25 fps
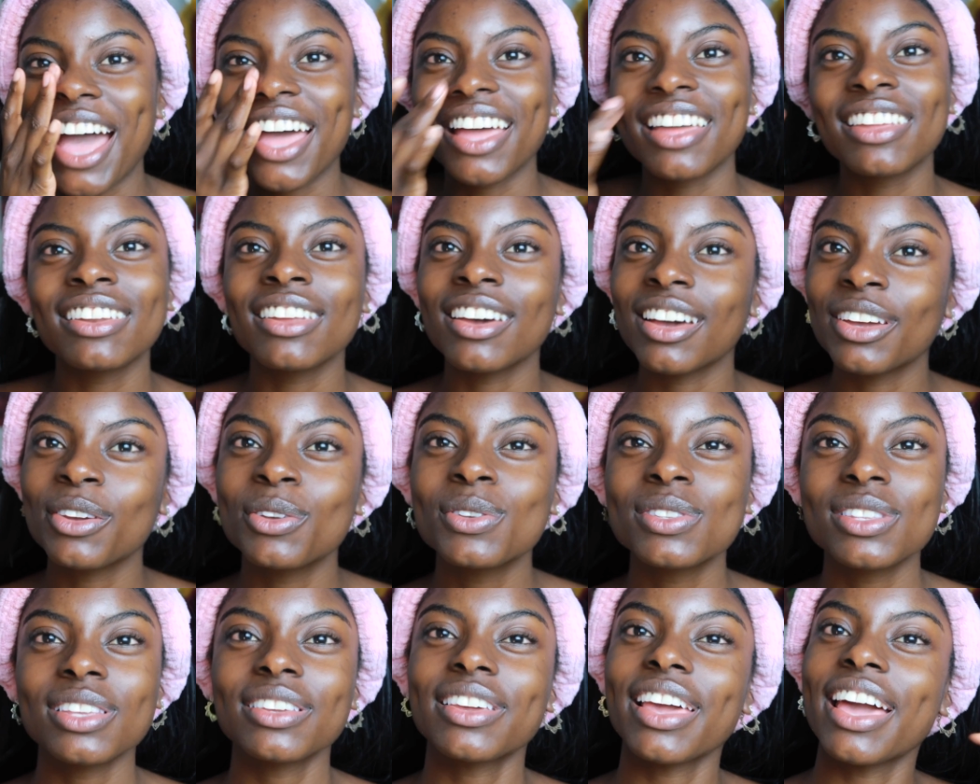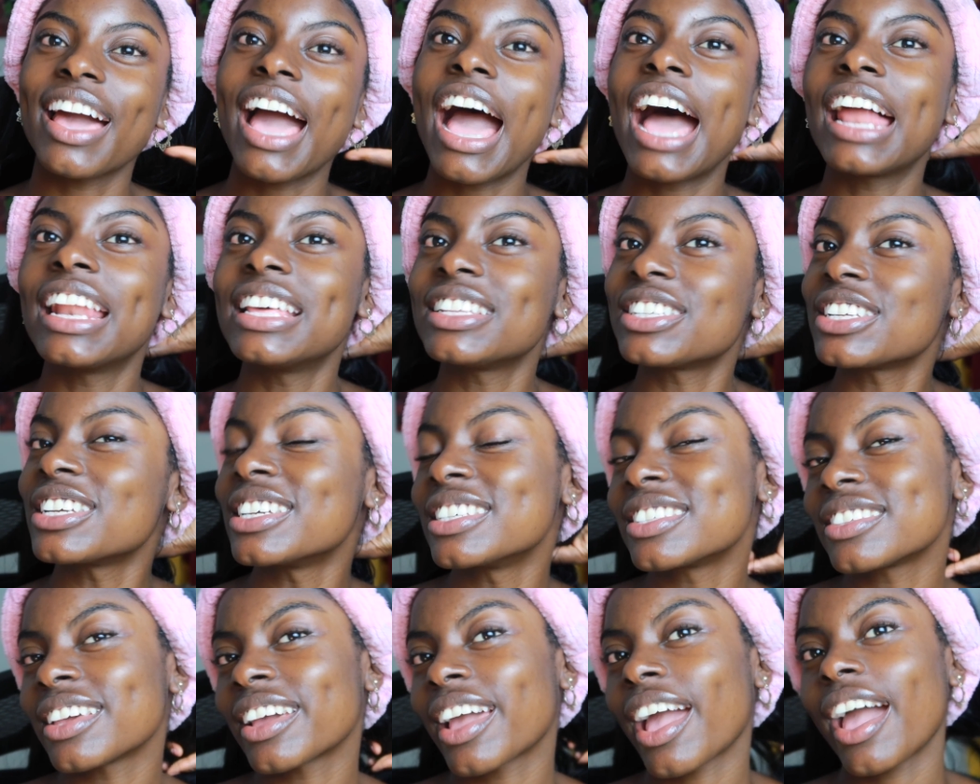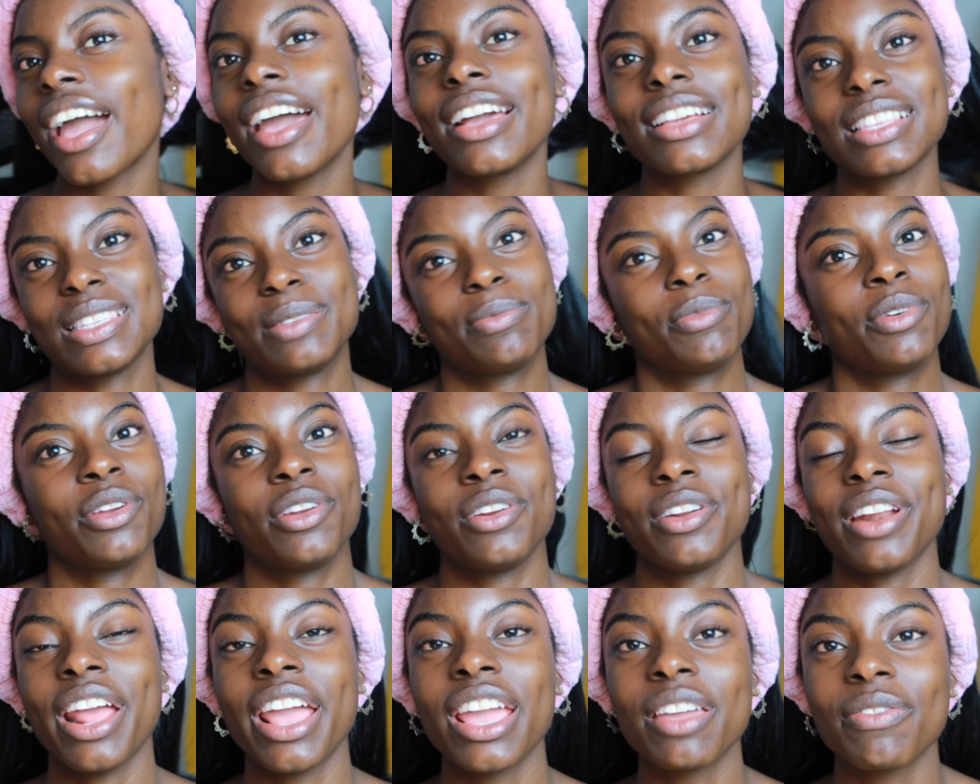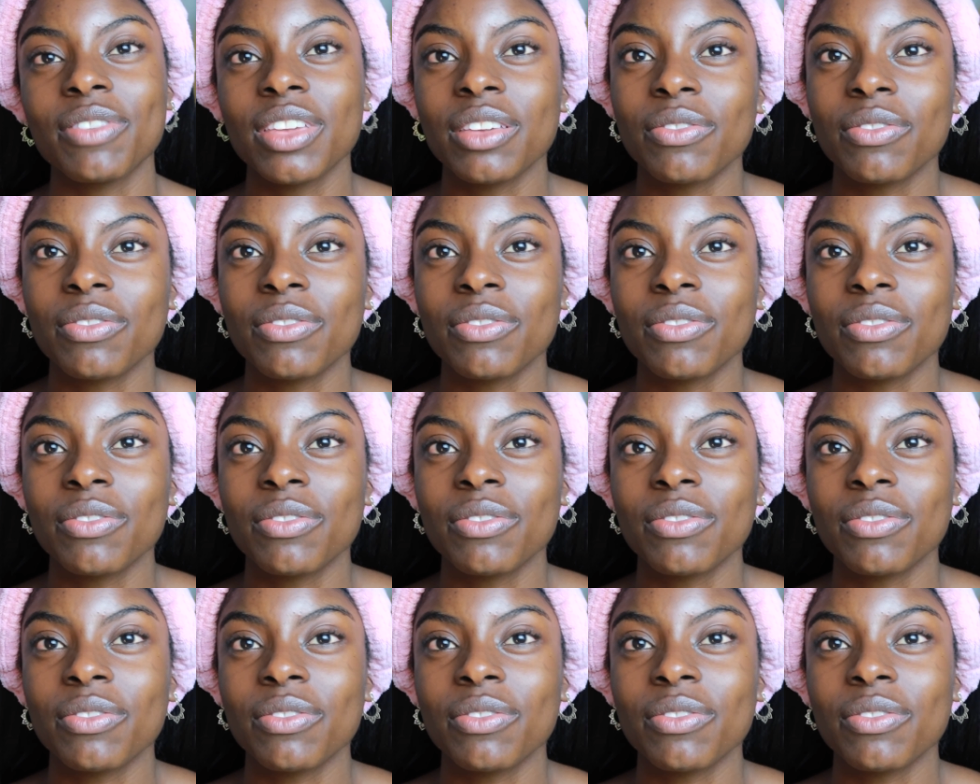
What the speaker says: And I also get allergies. I get eczema, hay